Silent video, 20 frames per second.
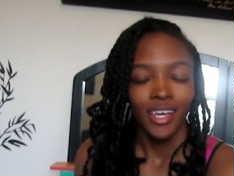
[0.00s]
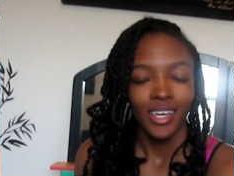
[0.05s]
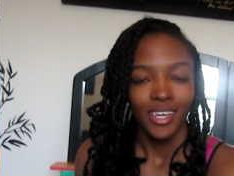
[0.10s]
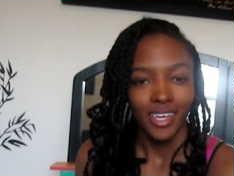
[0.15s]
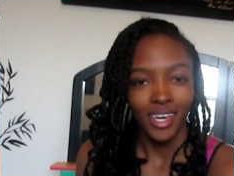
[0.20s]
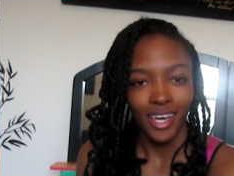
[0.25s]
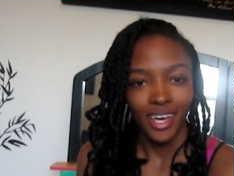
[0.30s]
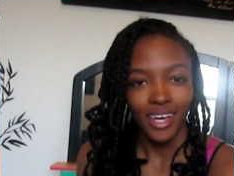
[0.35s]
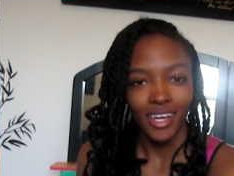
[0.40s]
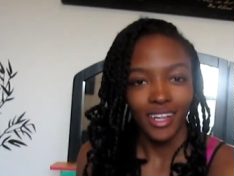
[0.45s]

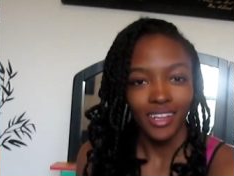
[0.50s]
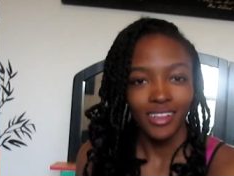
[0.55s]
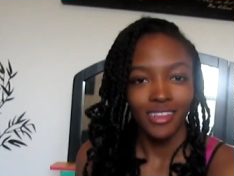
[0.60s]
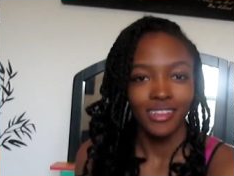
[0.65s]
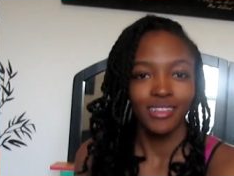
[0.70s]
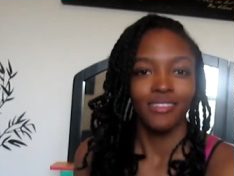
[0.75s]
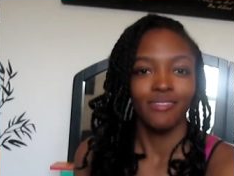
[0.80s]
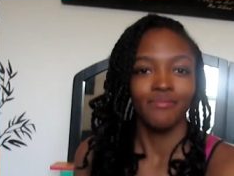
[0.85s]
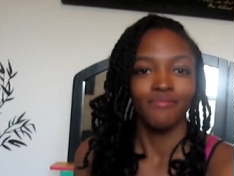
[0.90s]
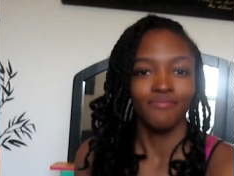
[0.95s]
yeah.
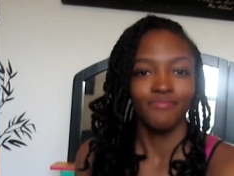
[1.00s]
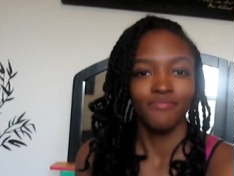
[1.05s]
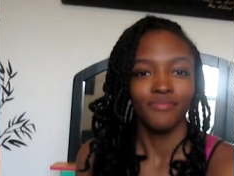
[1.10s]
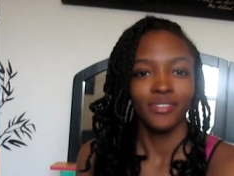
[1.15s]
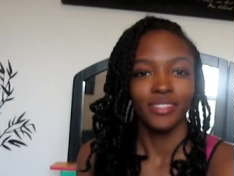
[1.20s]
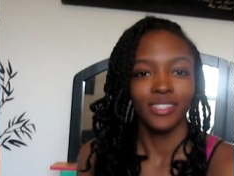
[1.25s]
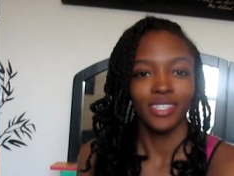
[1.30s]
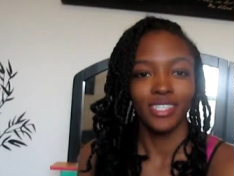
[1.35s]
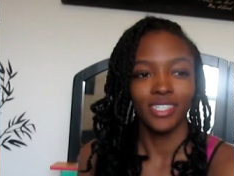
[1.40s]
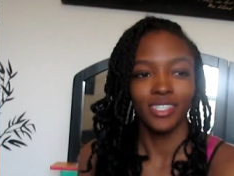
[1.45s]

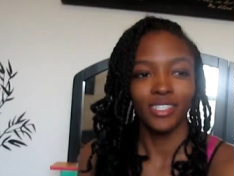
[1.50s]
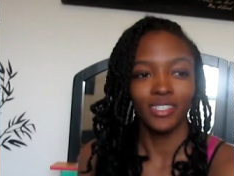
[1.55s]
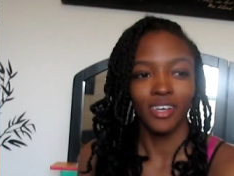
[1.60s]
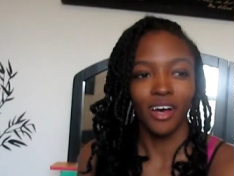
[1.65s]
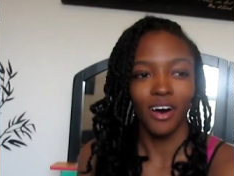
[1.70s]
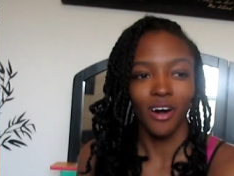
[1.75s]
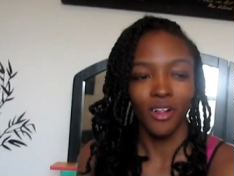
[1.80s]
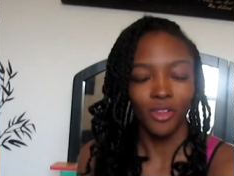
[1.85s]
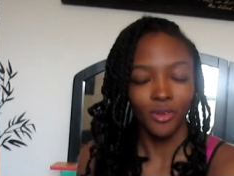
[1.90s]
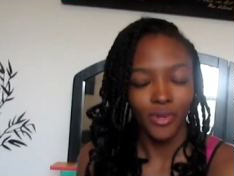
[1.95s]
This is
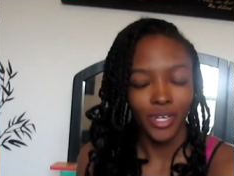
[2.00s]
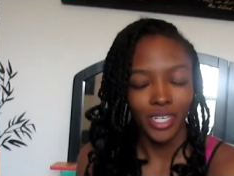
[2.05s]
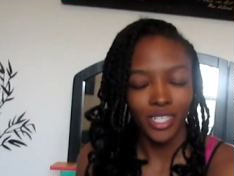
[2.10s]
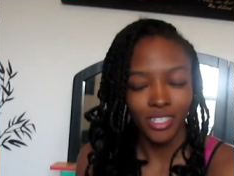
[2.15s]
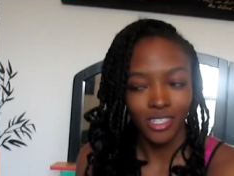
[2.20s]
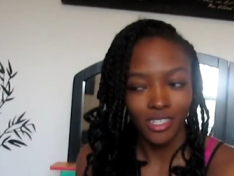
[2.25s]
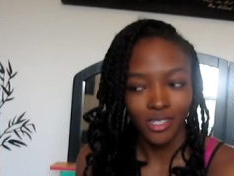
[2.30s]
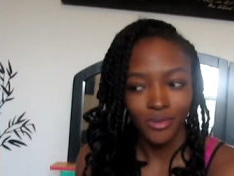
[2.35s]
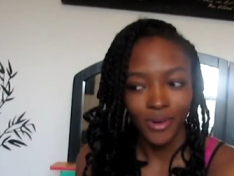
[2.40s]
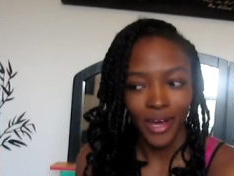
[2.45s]
all the
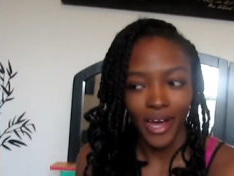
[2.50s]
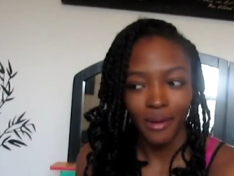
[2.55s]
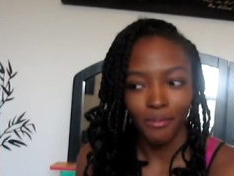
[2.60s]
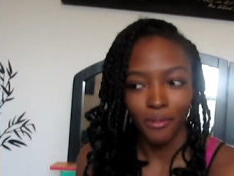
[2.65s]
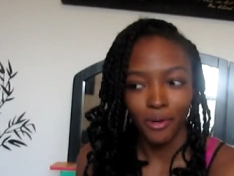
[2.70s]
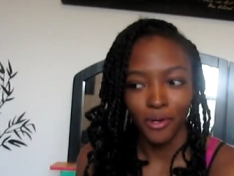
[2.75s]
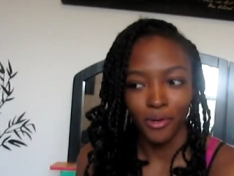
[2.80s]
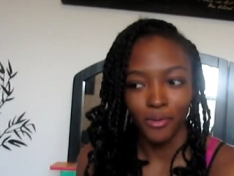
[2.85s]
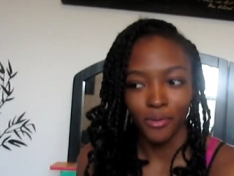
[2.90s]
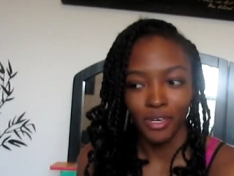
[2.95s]
reasons why I'm
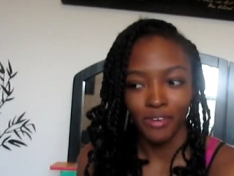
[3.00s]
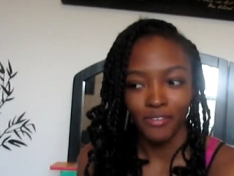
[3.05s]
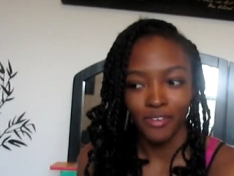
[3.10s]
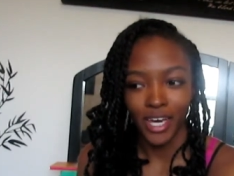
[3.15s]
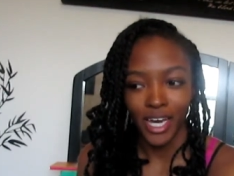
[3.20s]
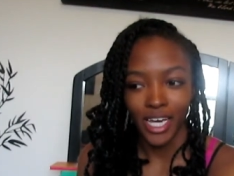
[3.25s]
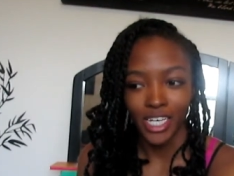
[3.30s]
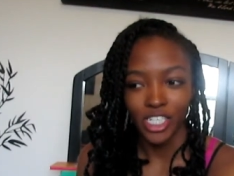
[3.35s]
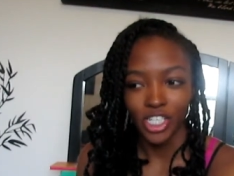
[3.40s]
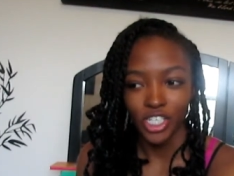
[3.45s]
on a
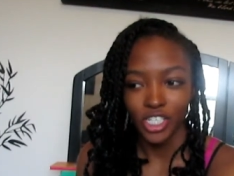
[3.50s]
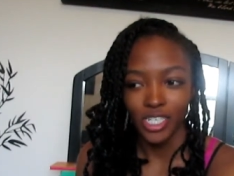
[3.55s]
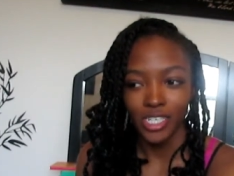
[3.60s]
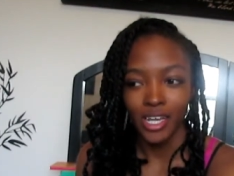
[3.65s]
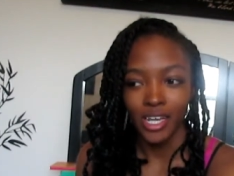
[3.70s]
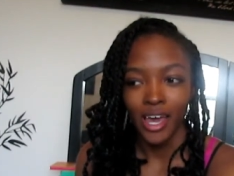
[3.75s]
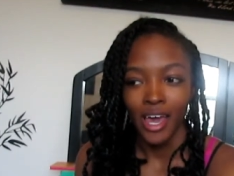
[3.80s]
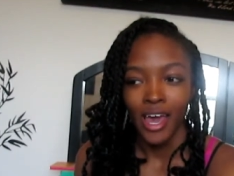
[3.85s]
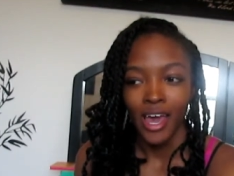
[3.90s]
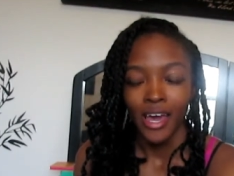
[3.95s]

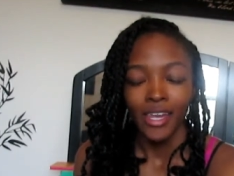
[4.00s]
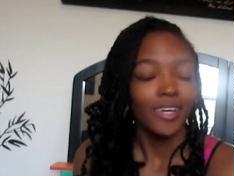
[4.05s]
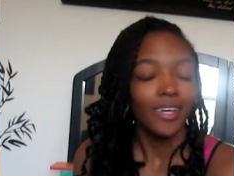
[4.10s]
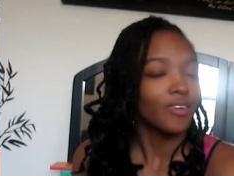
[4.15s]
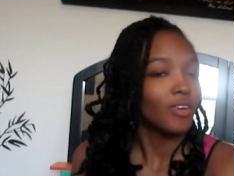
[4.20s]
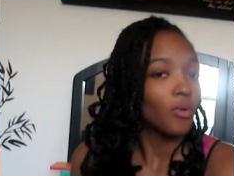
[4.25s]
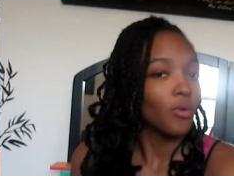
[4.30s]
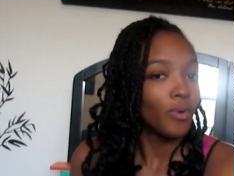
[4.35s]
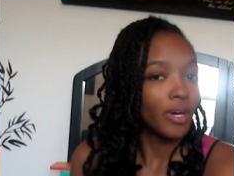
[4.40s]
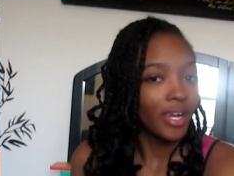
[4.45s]
weavecation.
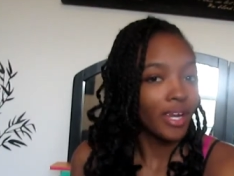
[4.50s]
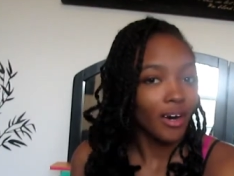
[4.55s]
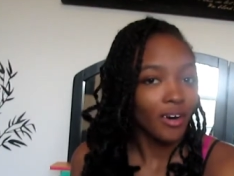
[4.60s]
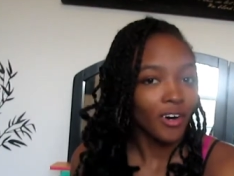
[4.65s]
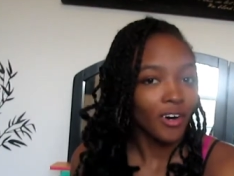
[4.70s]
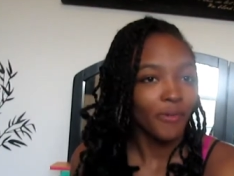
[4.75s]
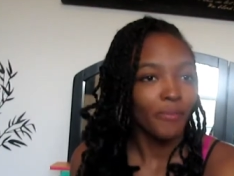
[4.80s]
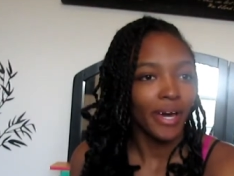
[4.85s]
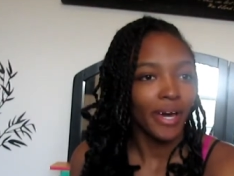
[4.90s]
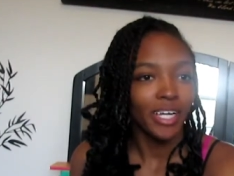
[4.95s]
Don't know when I'll
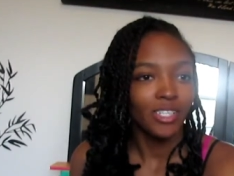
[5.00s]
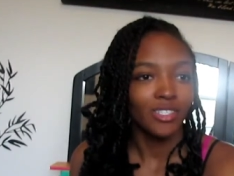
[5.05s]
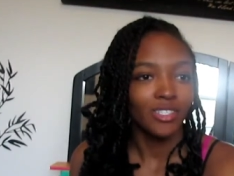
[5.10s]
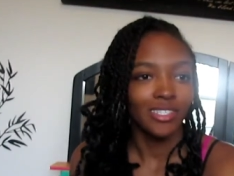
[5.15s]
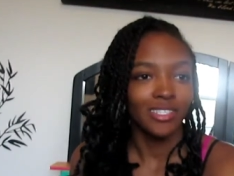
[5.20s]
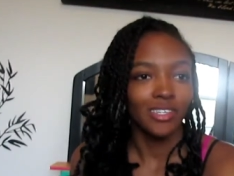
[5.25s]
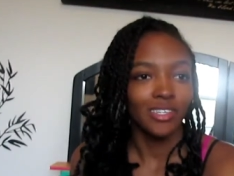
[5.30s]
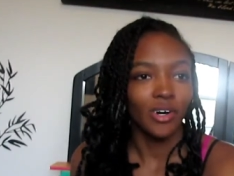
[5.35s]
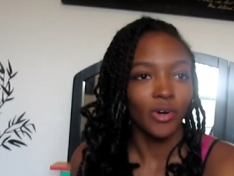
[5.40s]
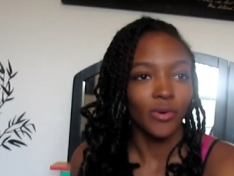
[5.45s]
go back to
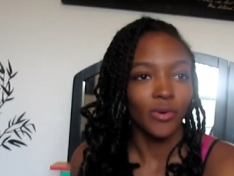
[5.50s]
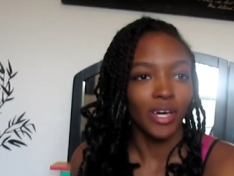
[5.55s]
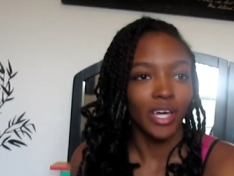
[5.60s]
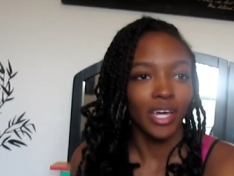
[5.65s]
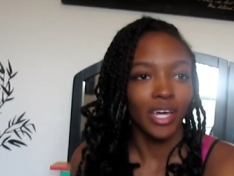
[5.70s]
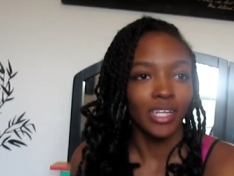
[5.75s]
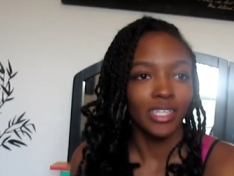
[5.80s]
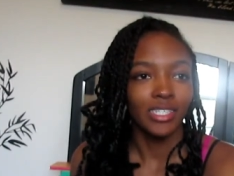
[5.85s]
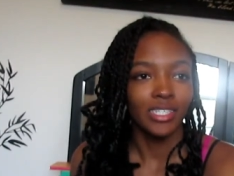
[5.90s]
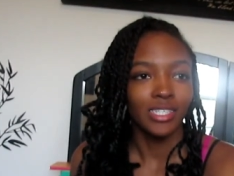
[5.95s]

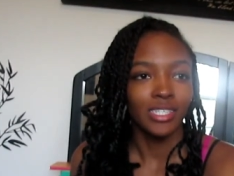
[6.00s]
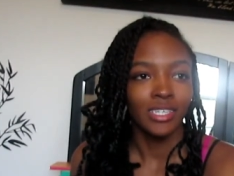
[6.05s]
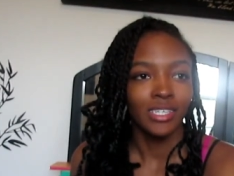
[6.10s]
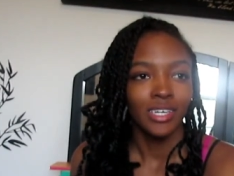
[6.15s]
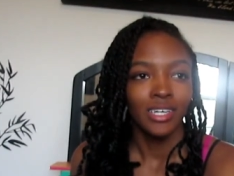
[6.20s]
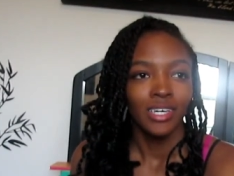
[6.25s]
sew-ins.